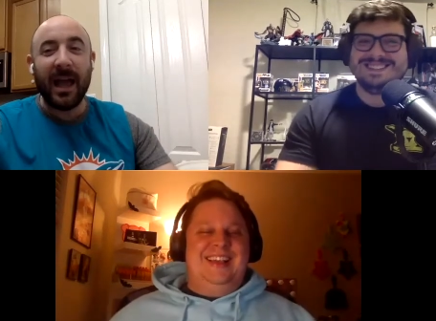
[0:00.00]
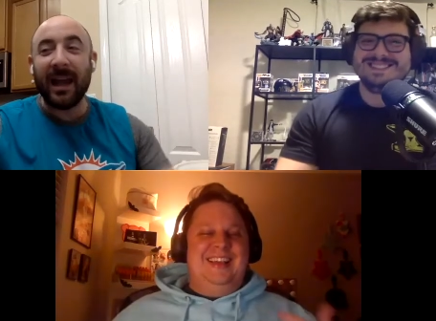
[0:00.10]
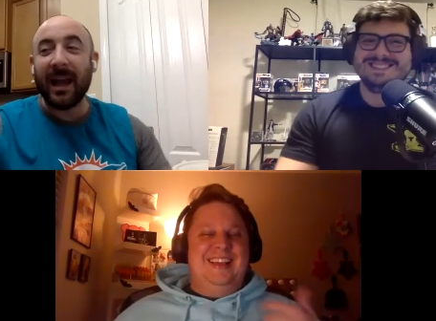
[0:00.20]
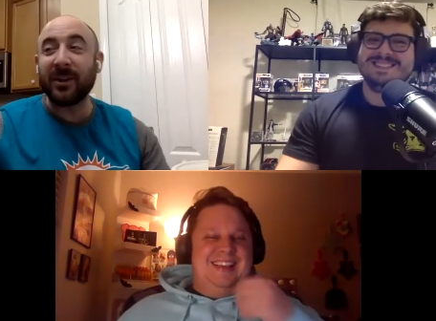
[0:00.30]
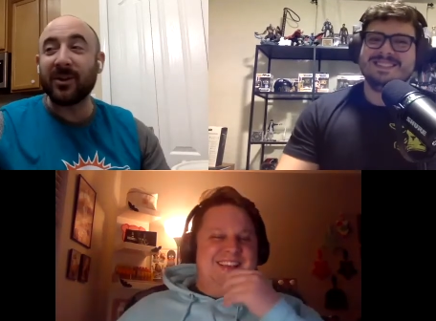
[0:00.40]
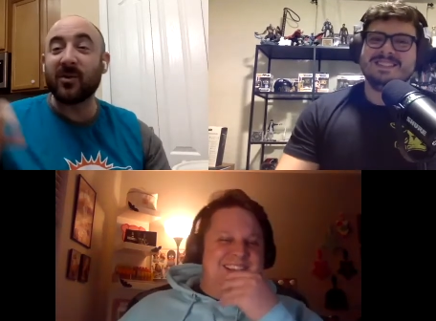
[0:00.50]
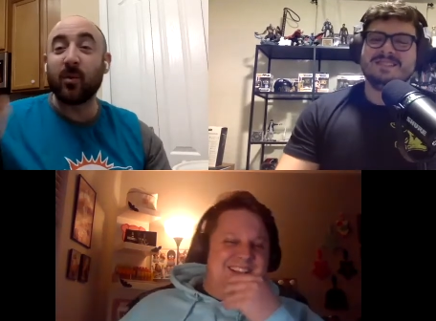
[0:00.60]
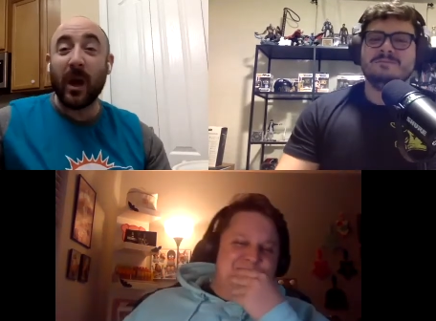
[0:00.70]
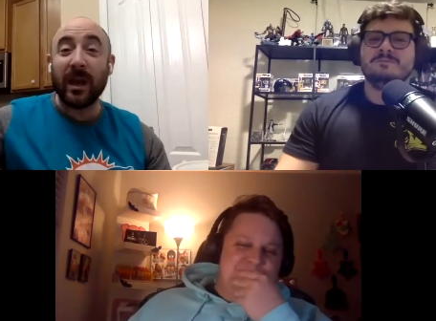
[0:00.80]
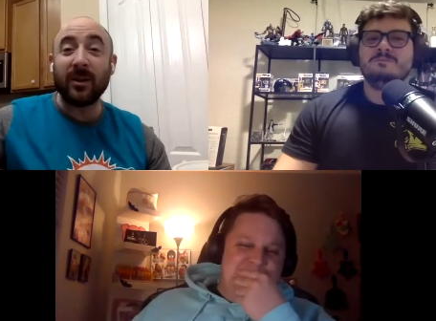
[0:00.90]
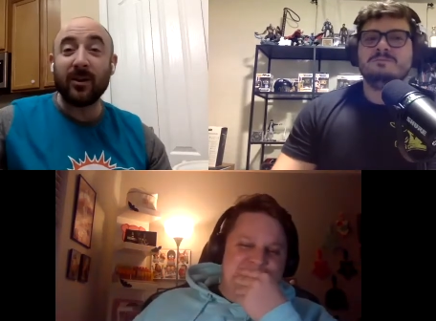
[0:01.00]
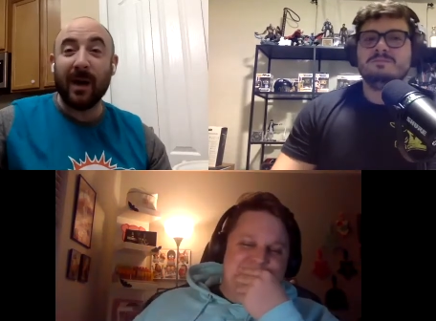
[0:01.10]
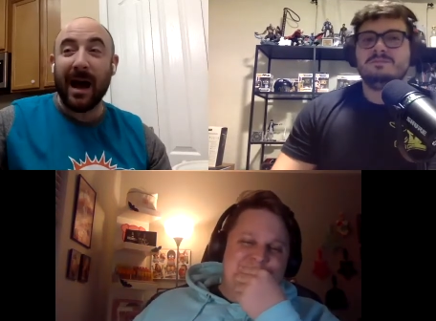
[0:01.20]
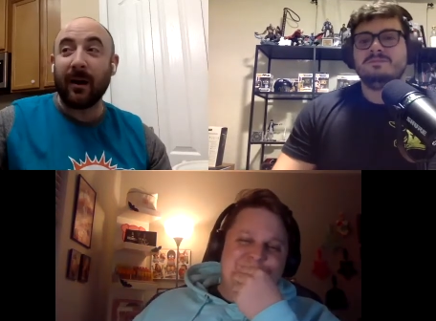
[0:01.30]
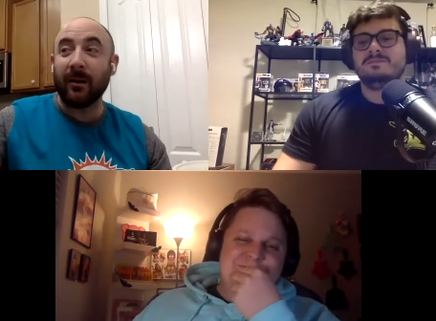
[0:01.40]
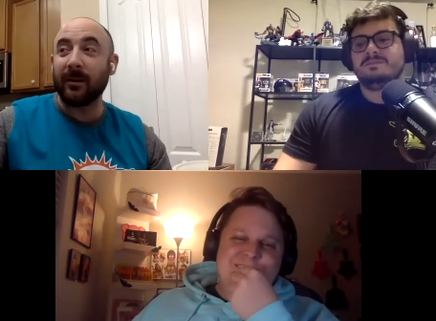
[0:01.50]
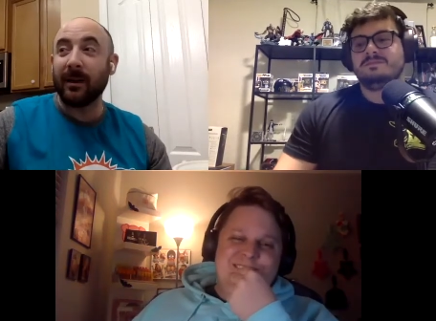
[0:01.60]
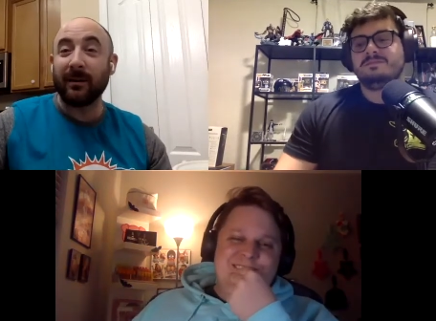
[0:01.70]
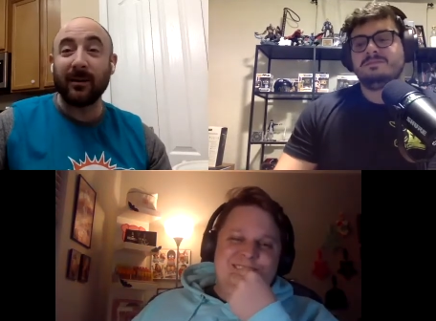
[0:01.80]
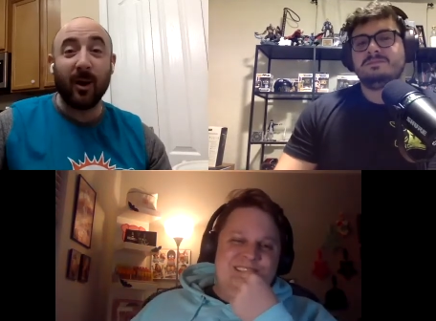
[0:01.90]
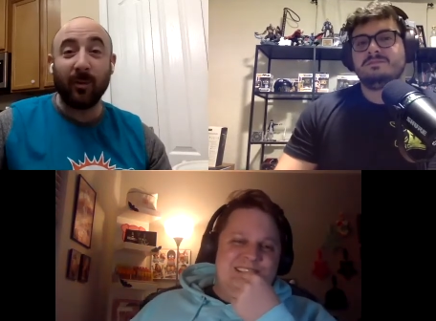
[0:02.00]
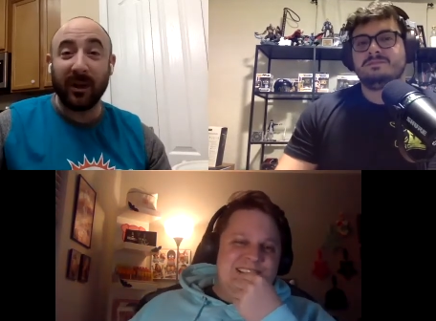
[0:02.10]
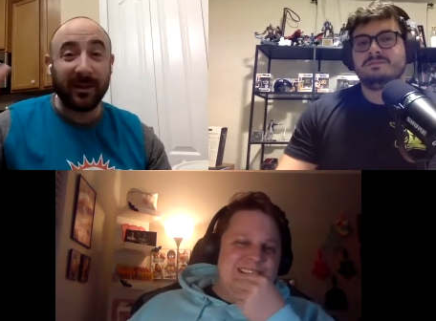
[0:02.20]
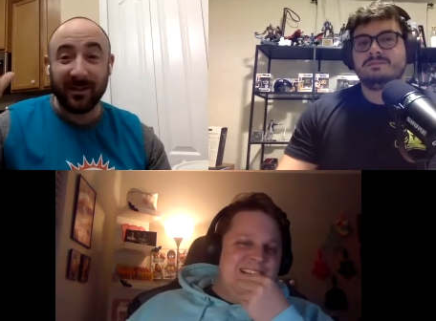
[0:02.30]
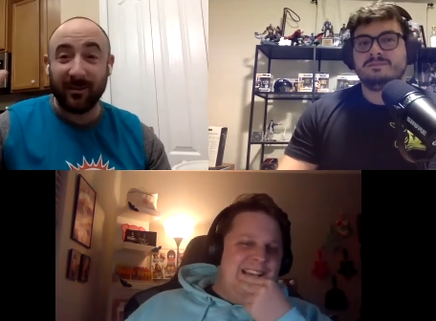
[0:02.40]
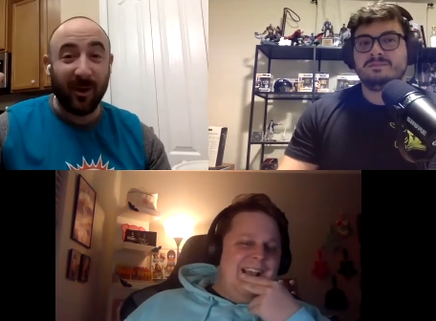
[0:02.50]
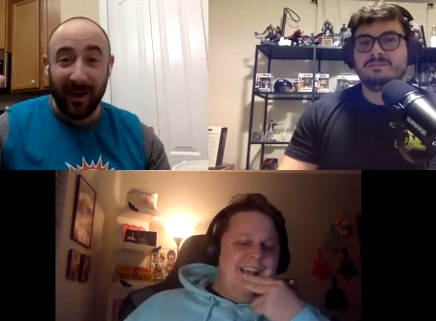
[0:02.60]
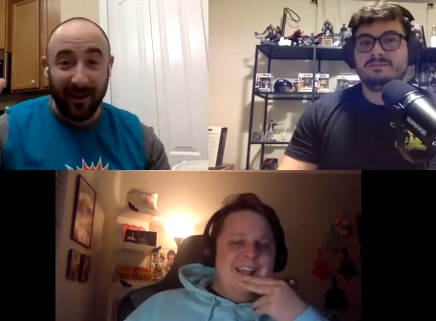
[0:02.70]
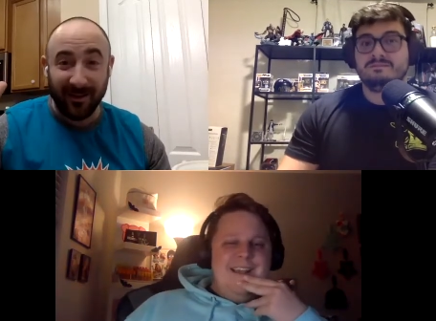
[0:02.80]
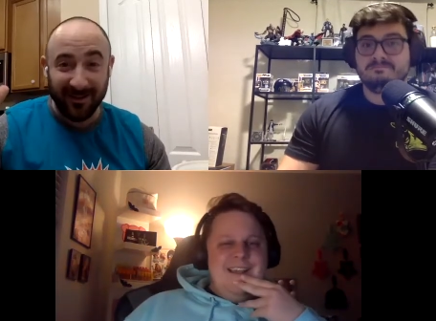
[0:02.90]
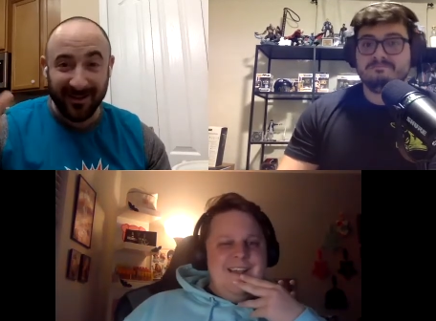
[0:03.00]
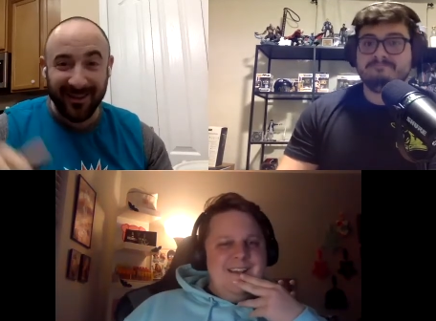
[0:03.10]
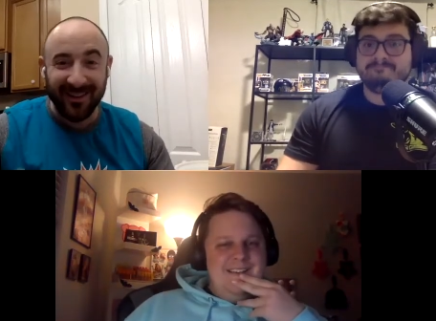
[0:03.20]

Speaker 1: and I could just wait you out and go play somewhere else.